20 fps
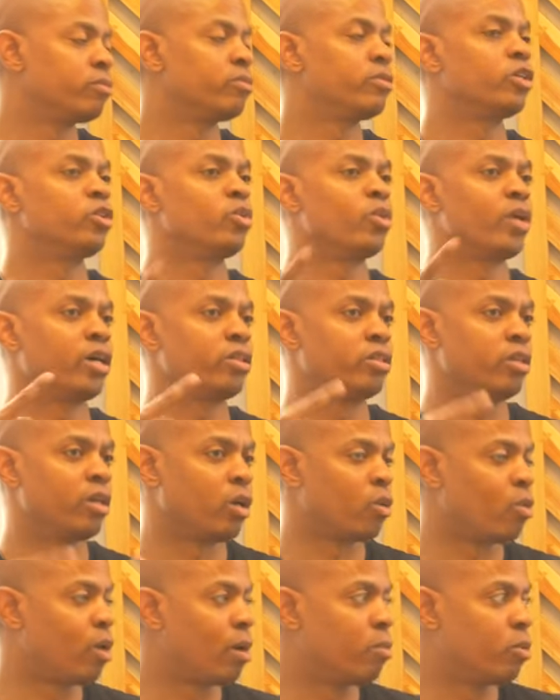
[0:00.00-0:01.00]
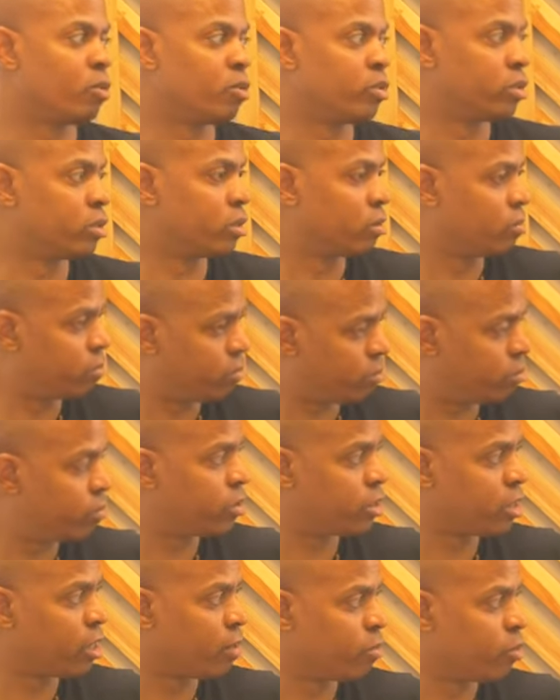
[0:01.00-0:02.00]
Then you had the Akwamu, who's a
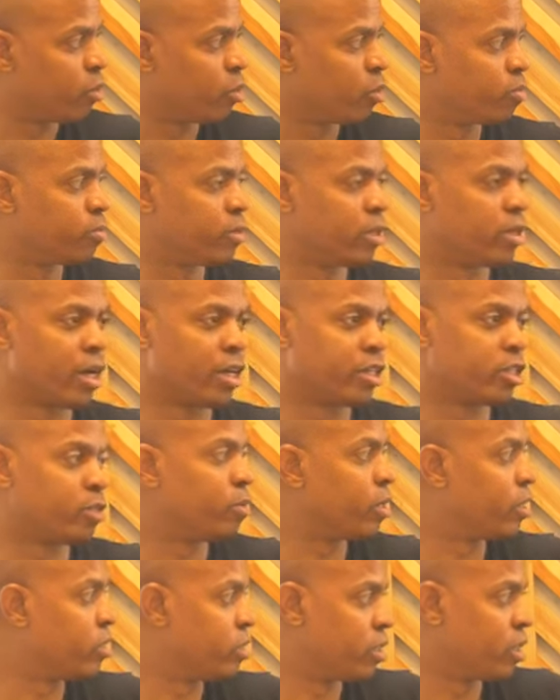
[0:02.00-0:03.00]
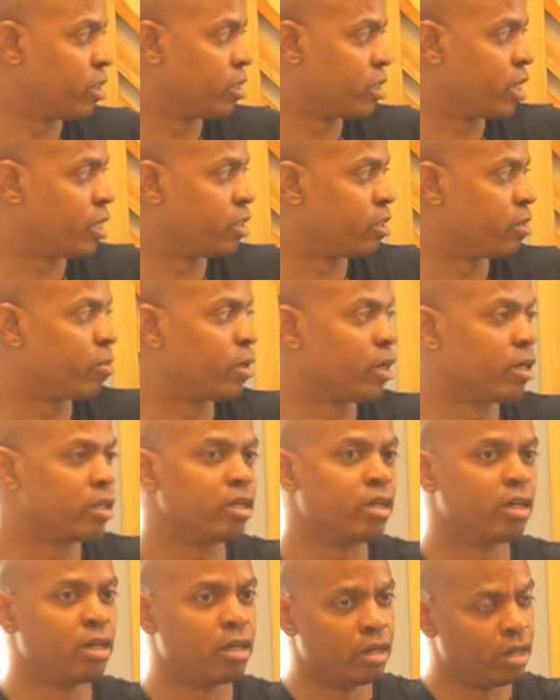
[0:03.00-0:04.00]
subgroup. They're not as big as the Asante, but
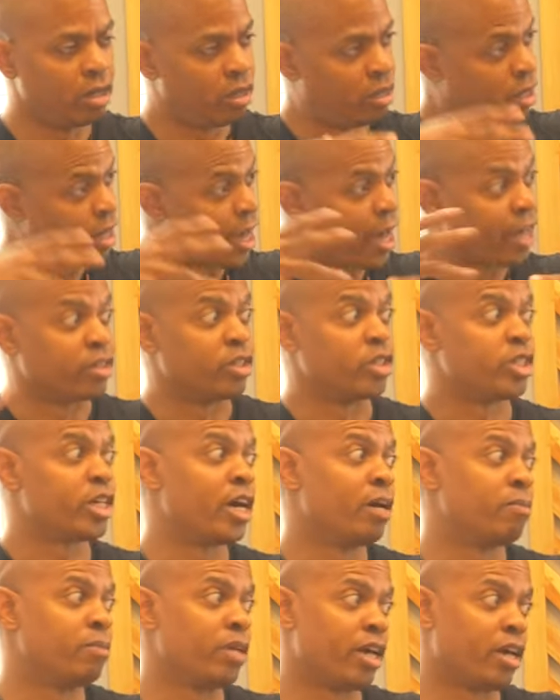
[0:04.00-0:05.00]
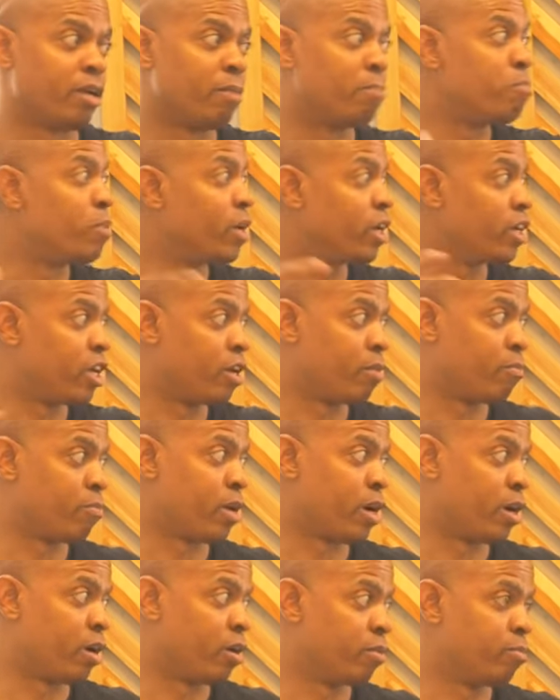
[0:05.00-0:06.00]
at the time they had a big
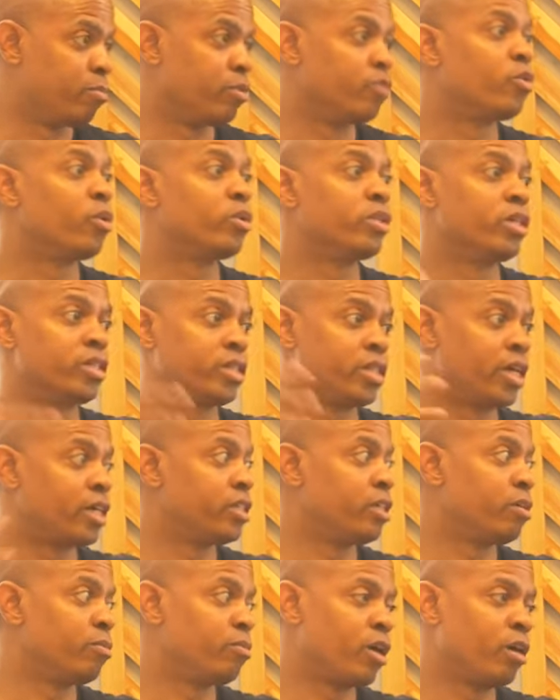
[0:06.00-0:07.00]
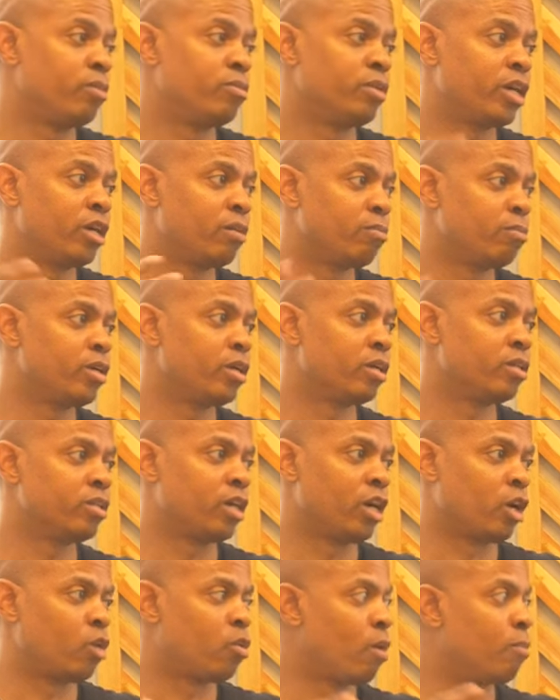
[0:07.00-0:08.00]
empire. Before the Asante Empire became big, the
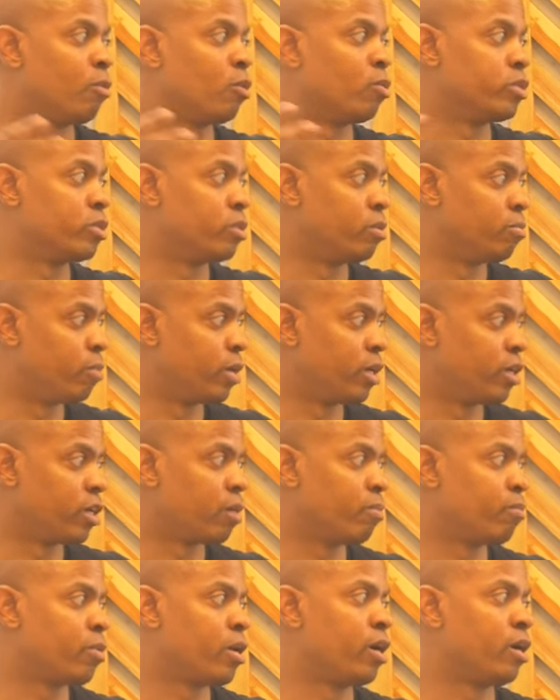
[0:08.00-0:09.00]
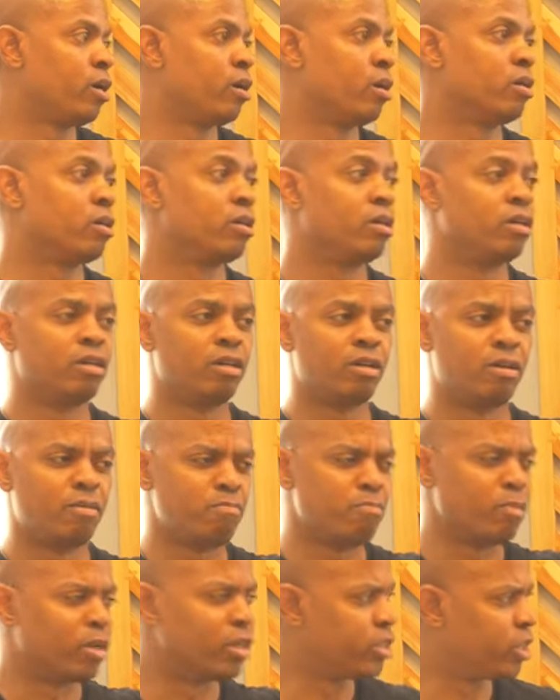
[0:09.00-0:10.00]
Akwamu was the big empire,
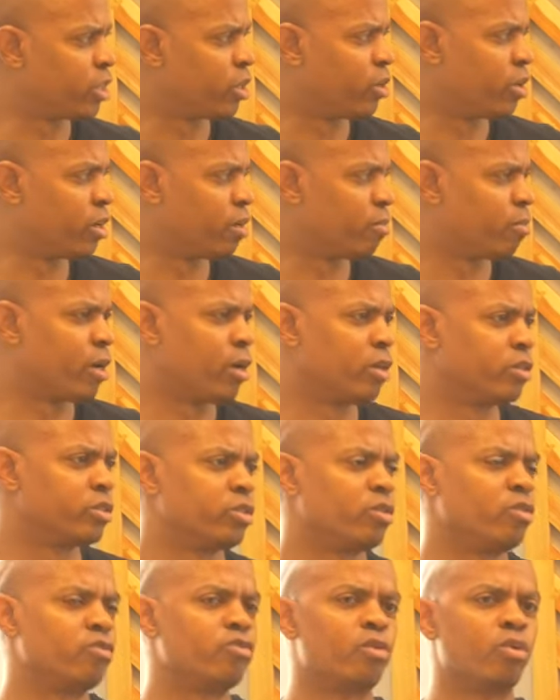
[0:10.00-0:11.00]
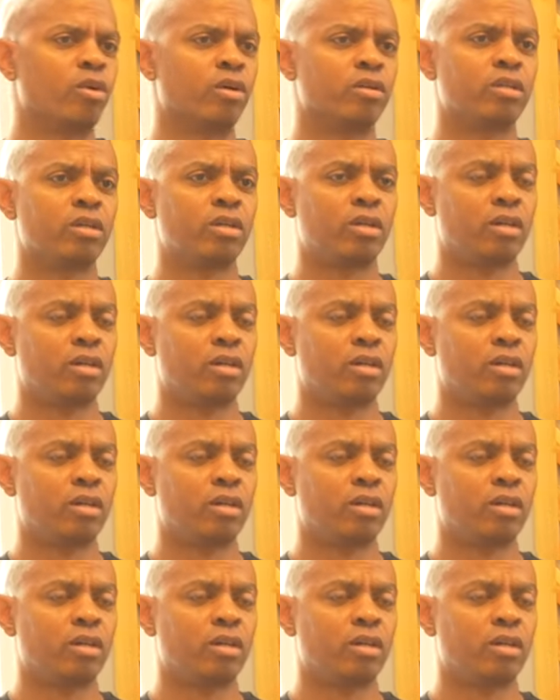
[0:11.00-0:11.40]
military empire, and so forth.